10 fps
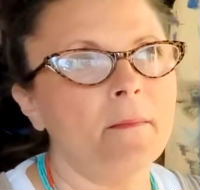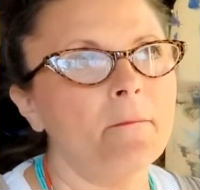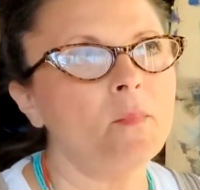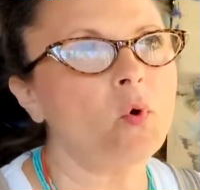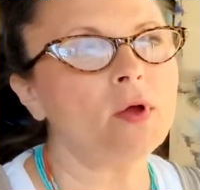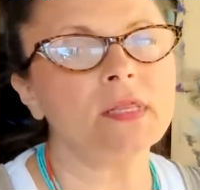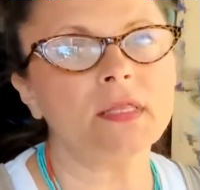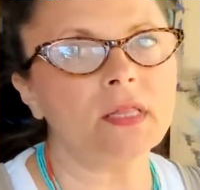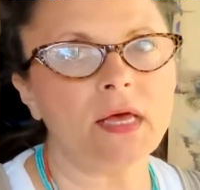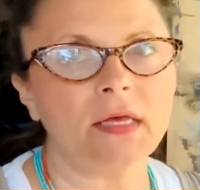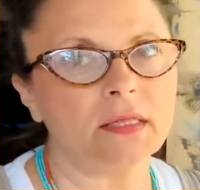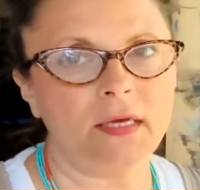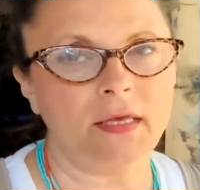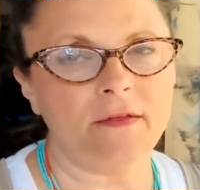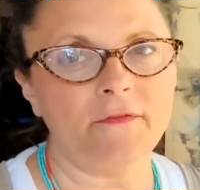More than
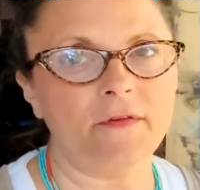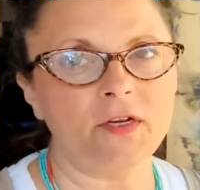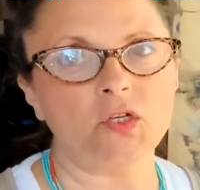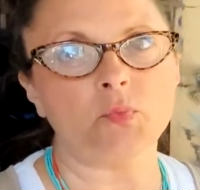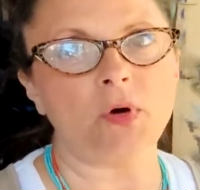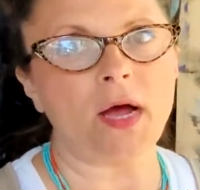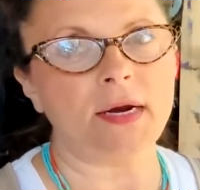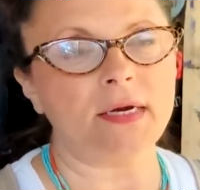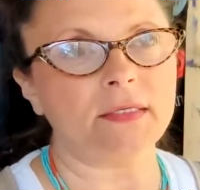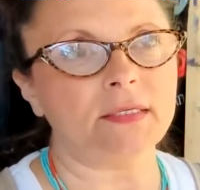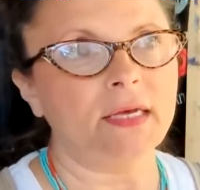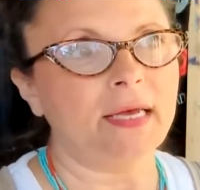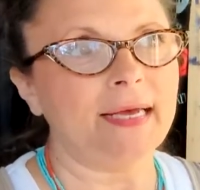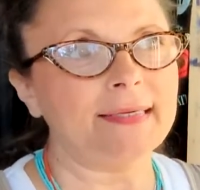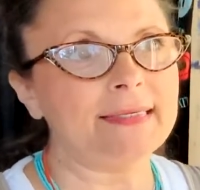likely, the finished product
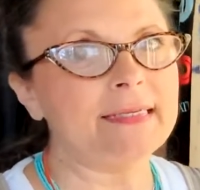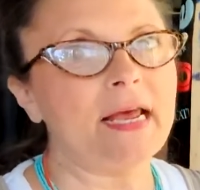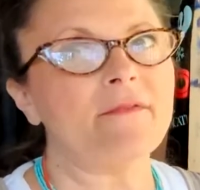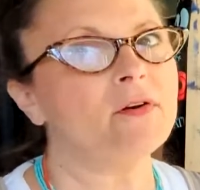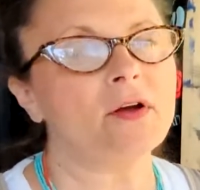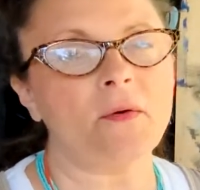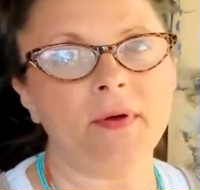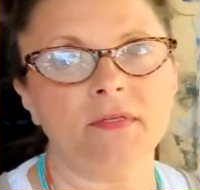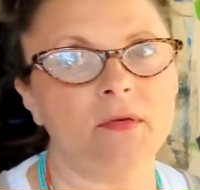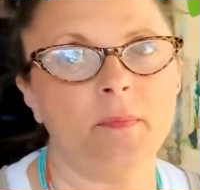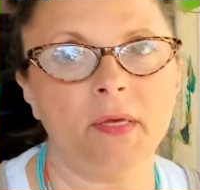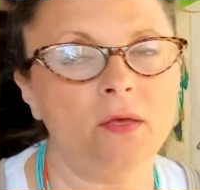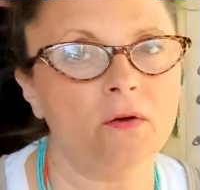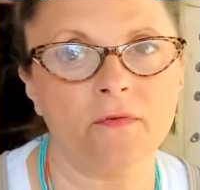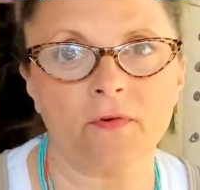is never going to be
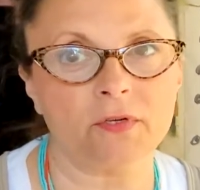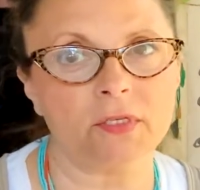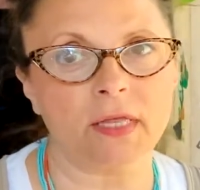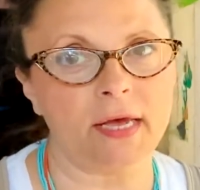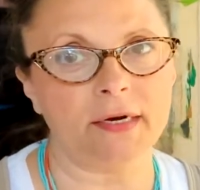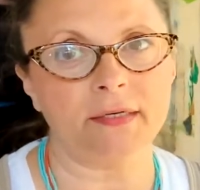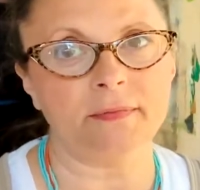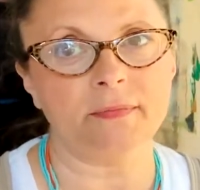your first layer.